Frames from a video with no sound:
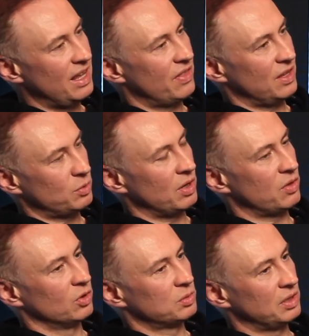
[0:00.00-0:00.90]
that's when I
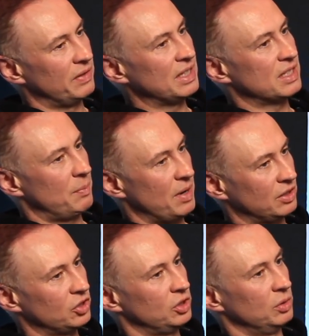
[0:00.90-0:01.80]
thought to myself, I need to get back
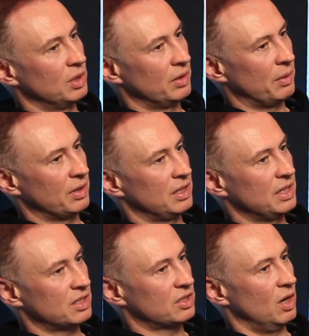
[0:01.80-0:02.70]
in the studio now and I
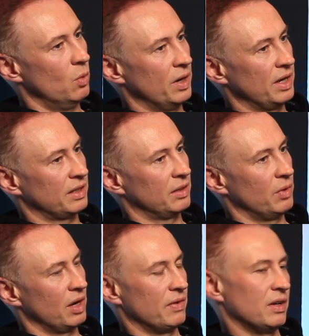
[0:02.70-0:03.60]
need to start working and
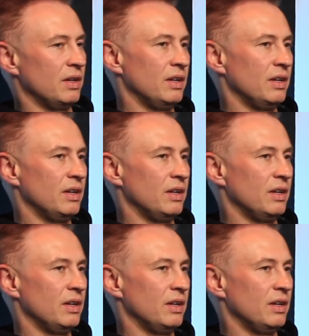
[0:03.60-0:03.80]
whatever.